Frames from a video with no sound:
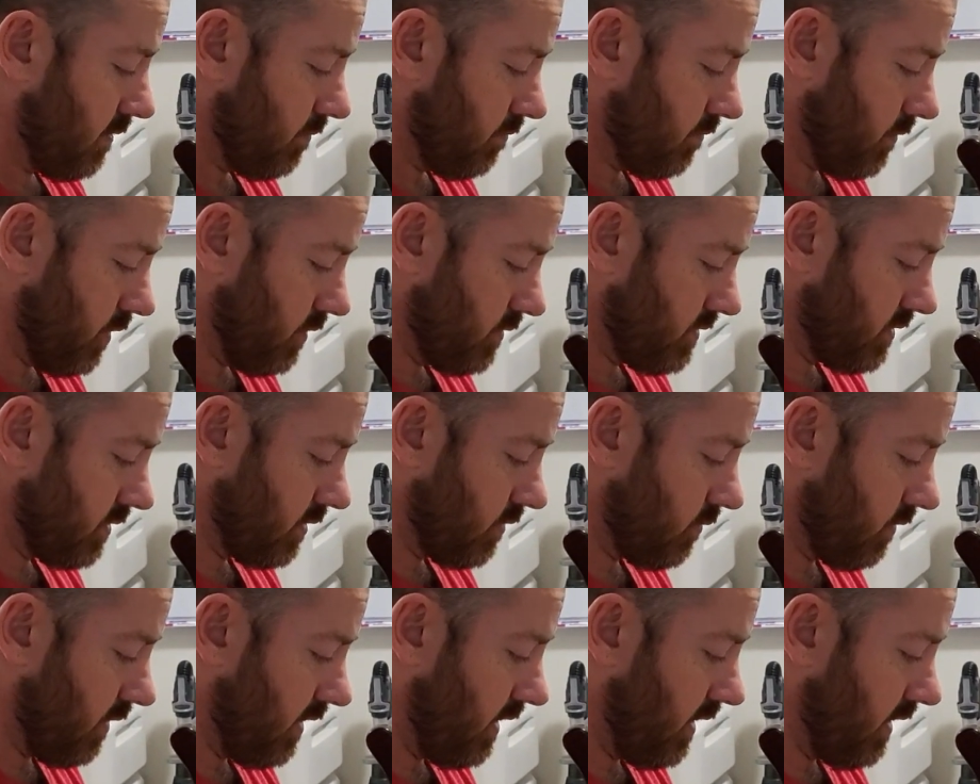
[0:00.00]
most
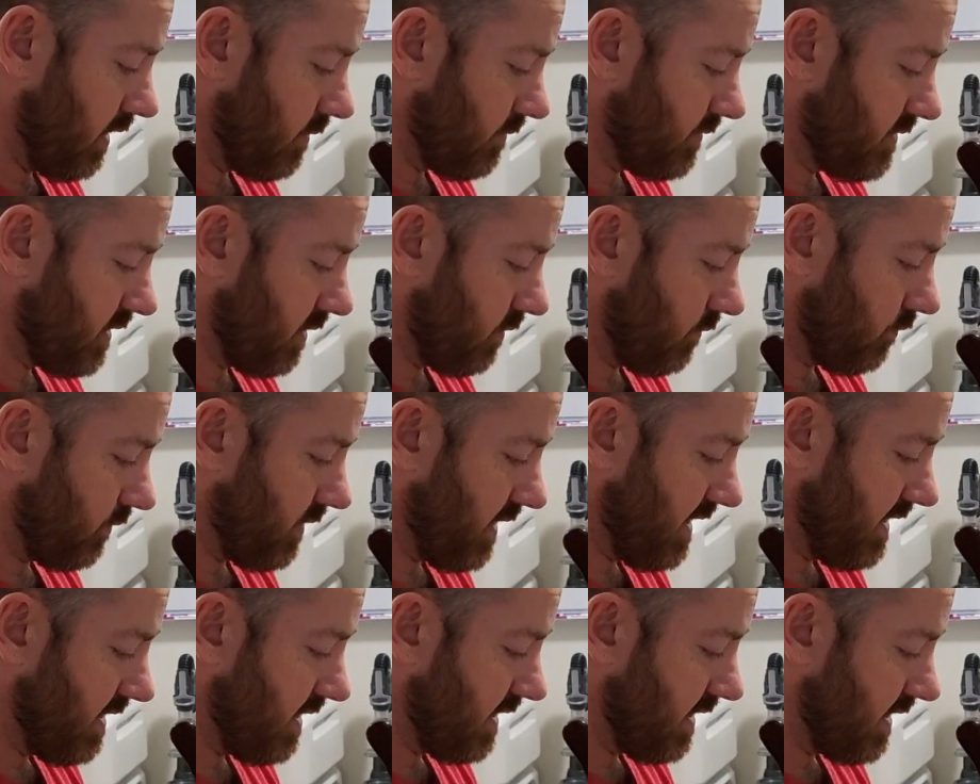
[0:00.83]
aquariums, they're
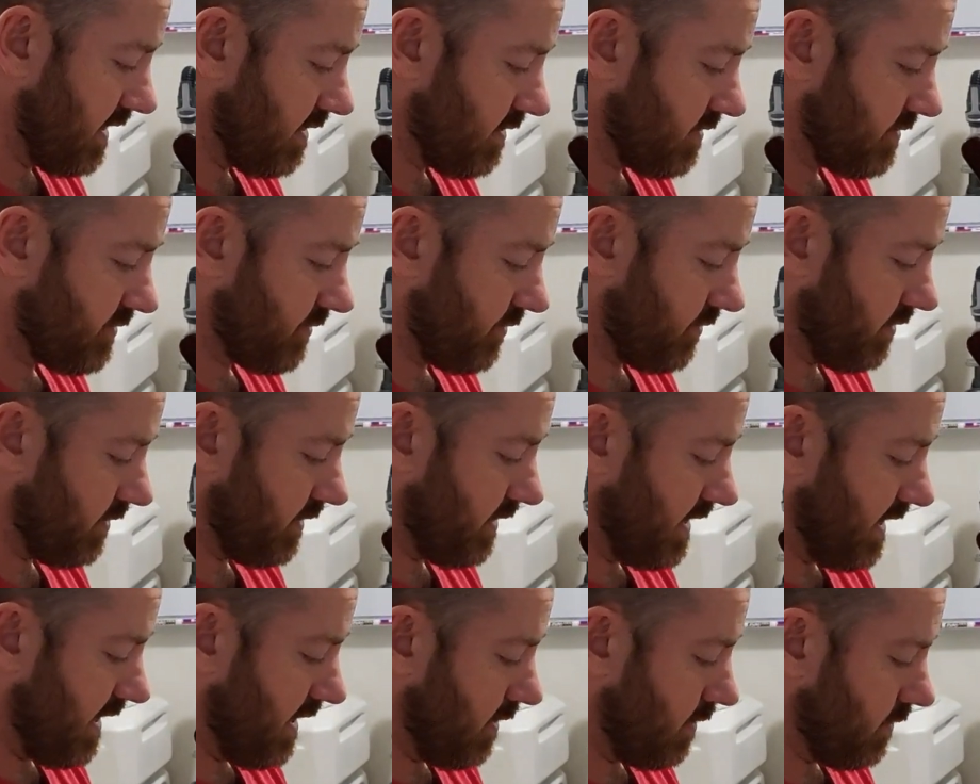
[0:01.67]
rated at a
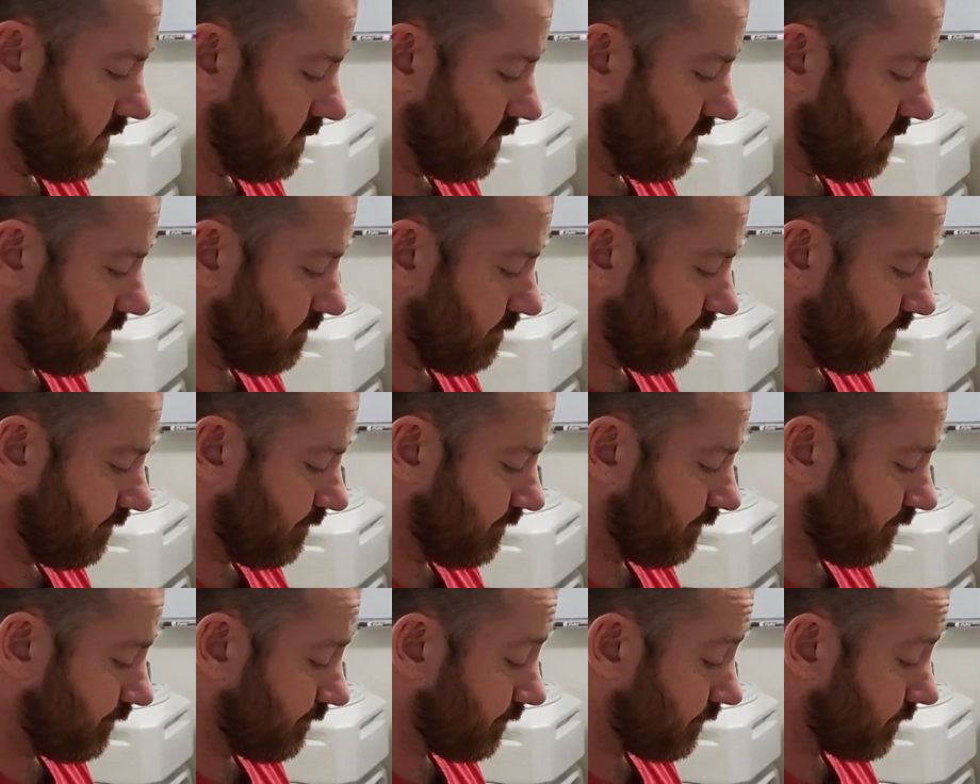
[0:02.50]
certain gallons,
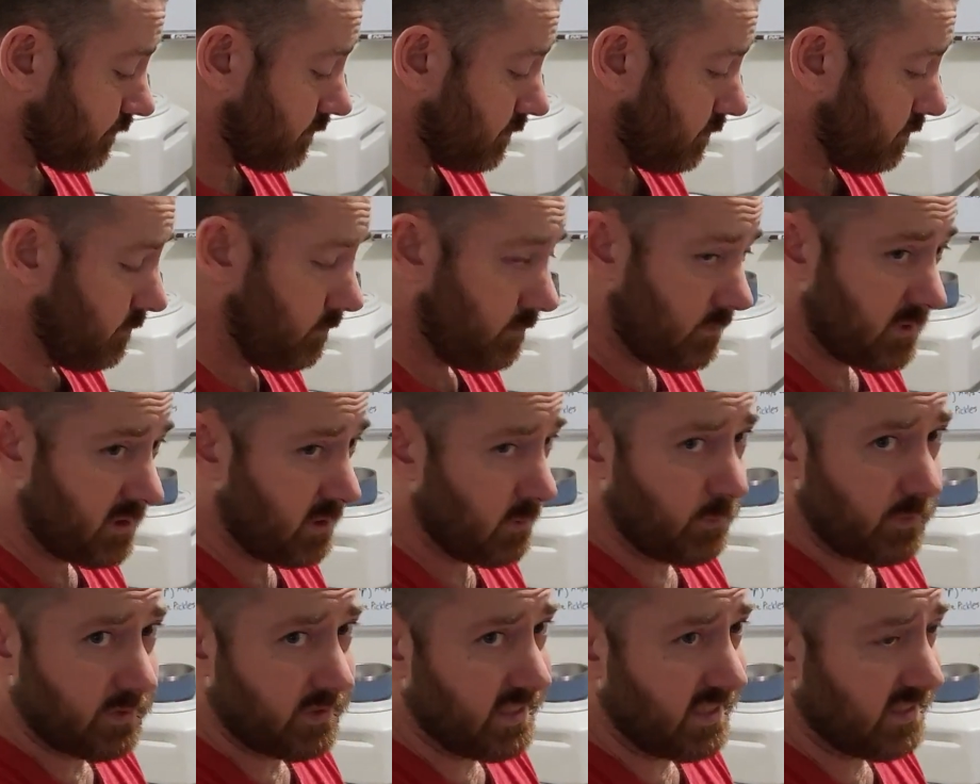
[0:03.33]

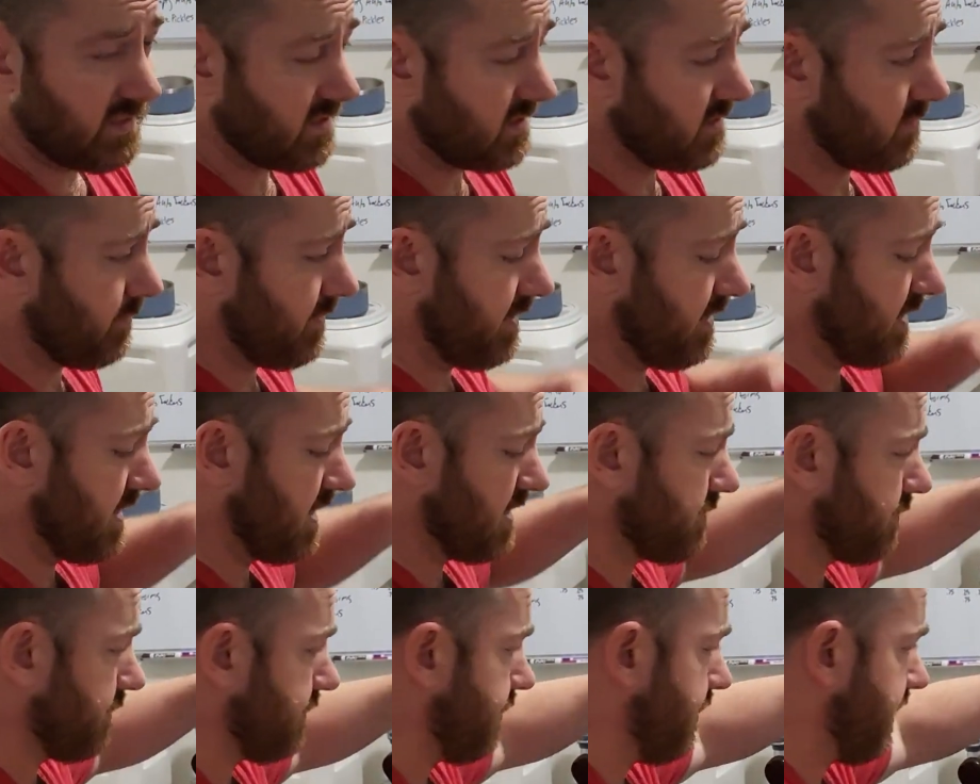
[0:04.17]
but that doesn't mean
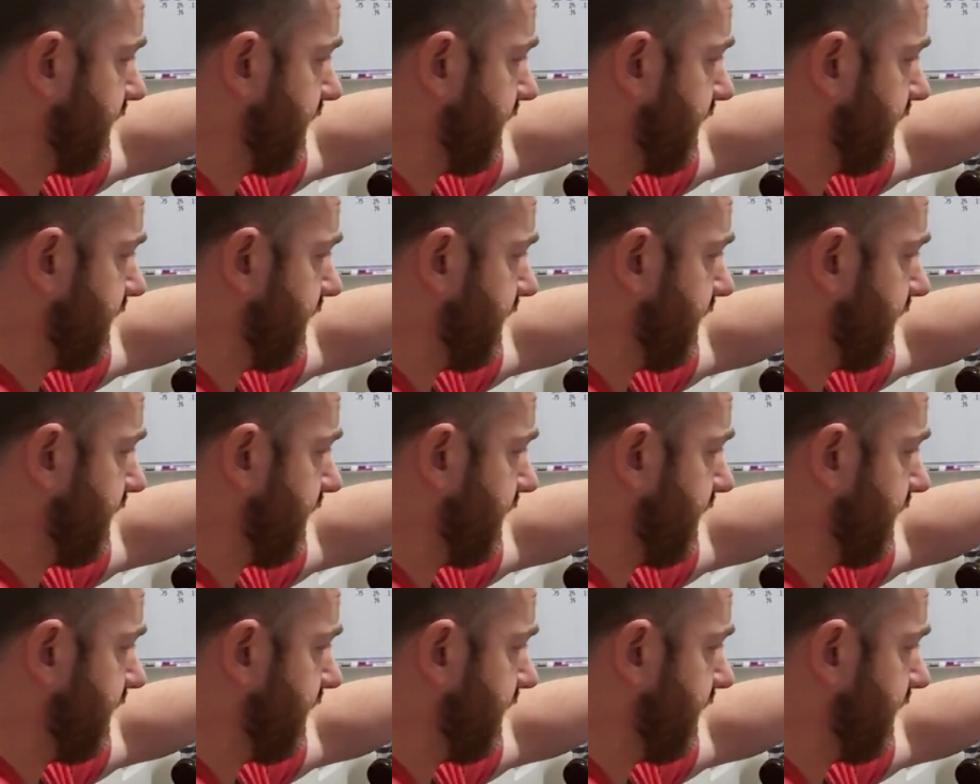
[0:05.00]
that's what